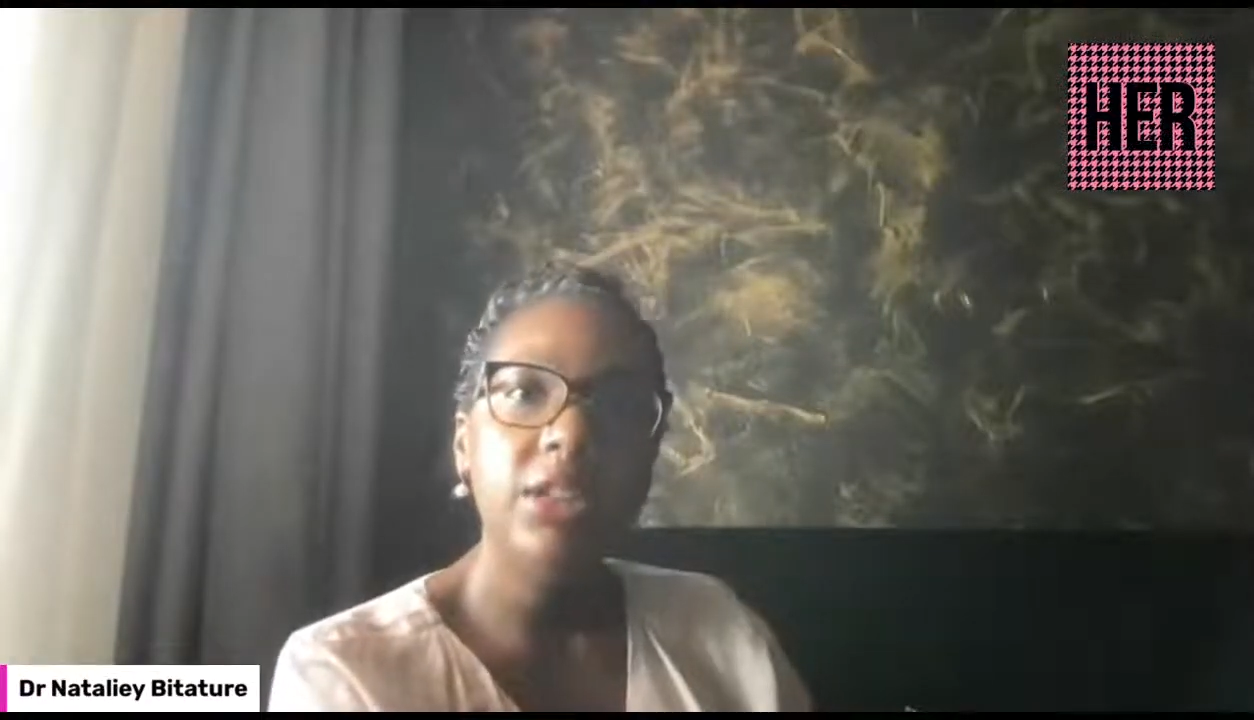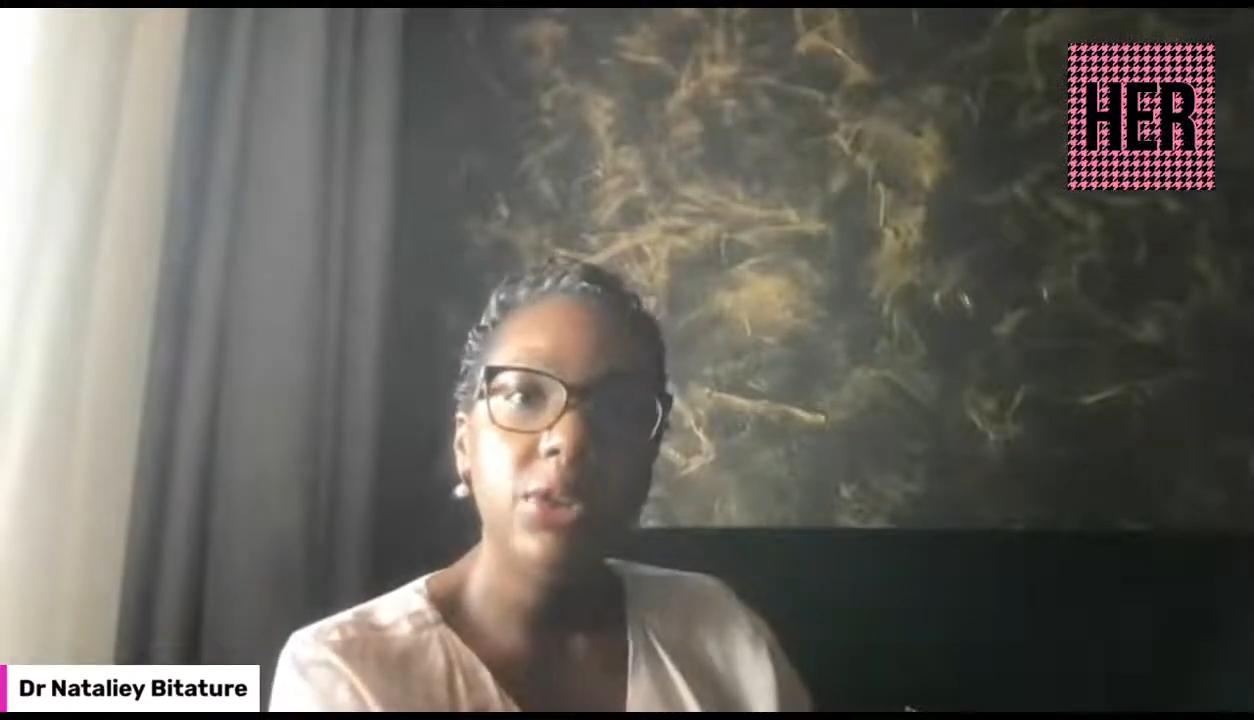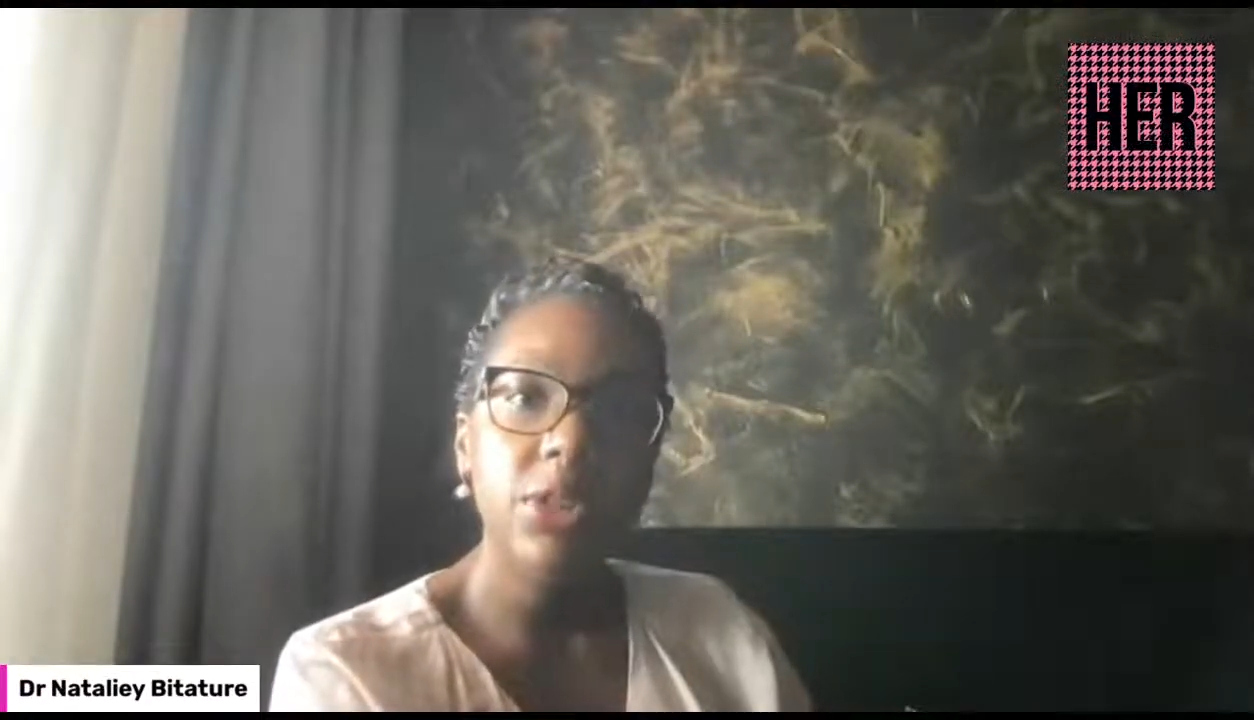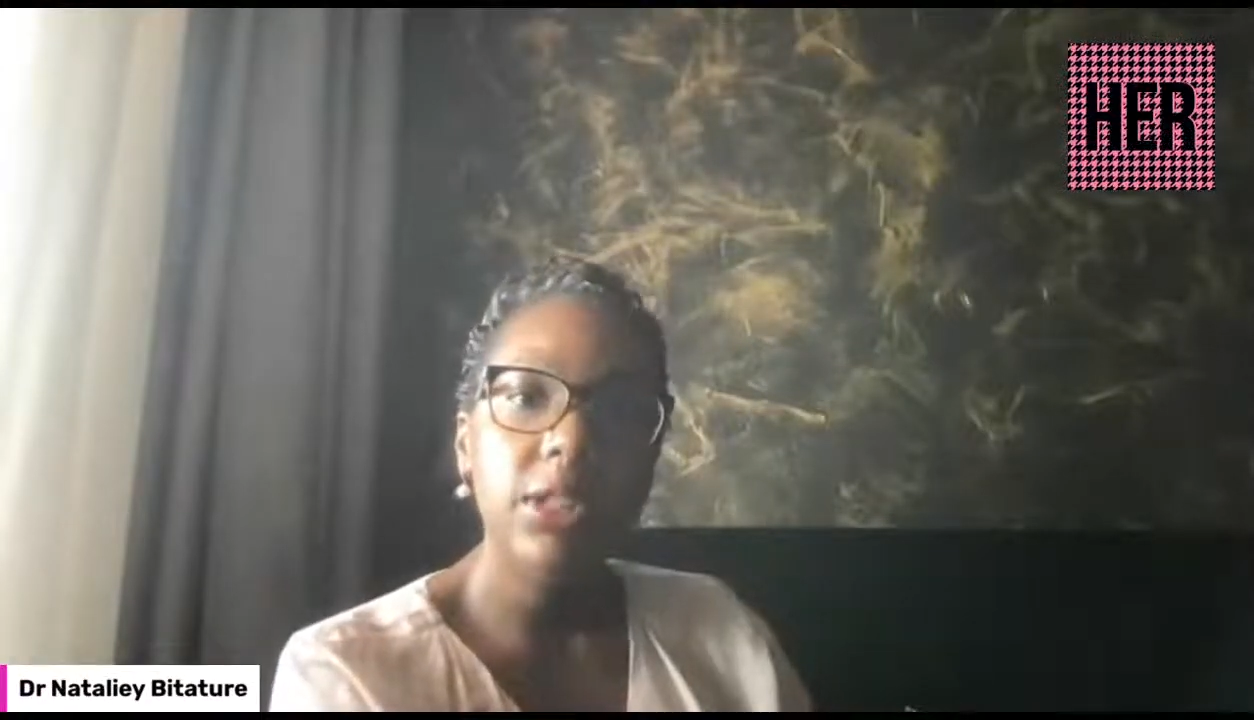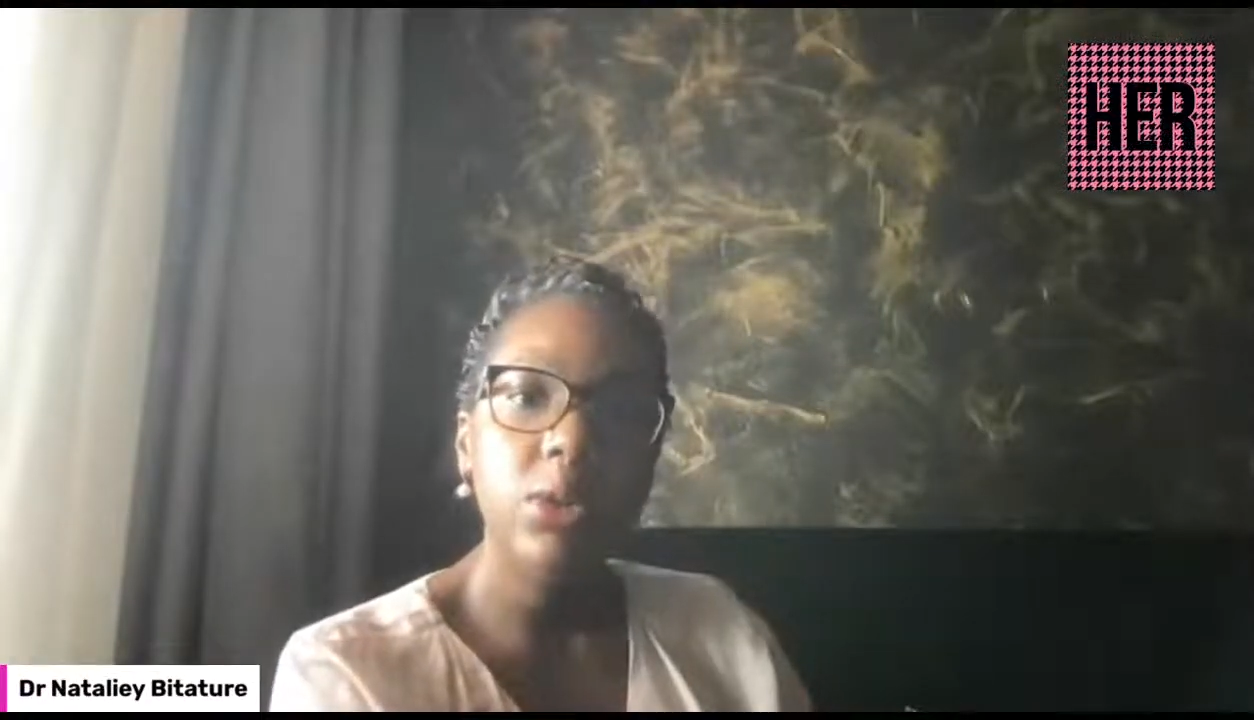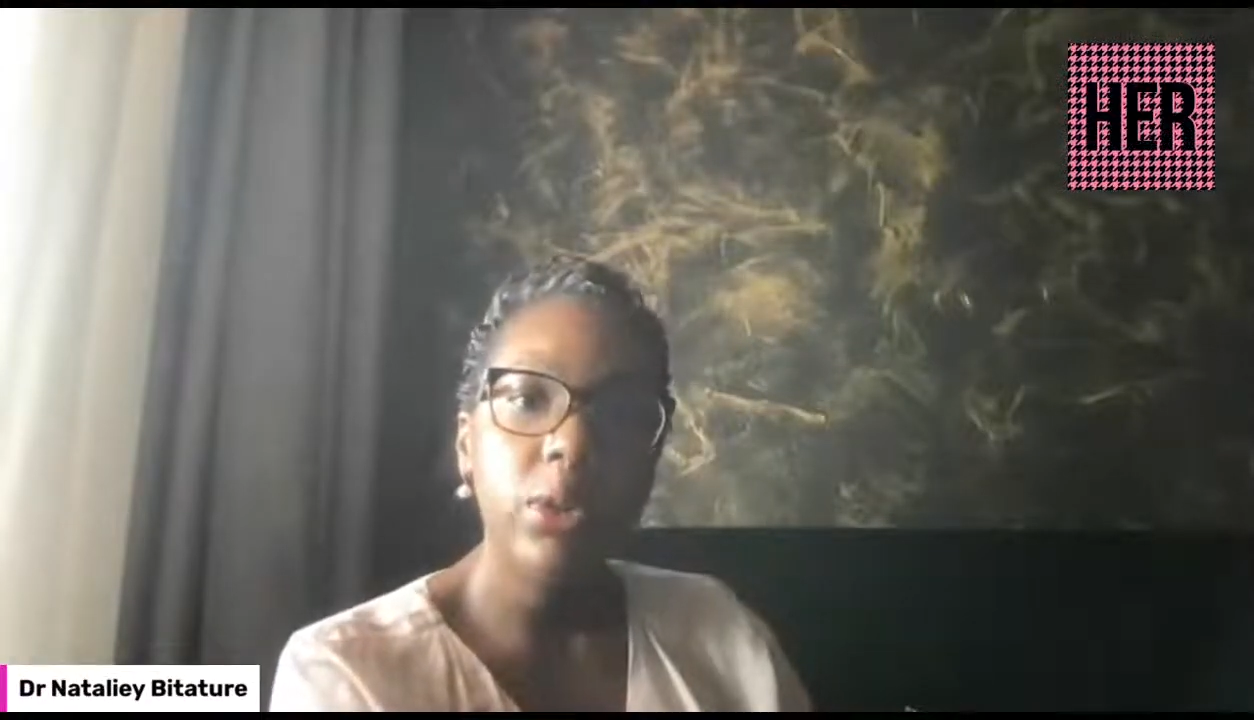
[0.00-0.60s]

interesting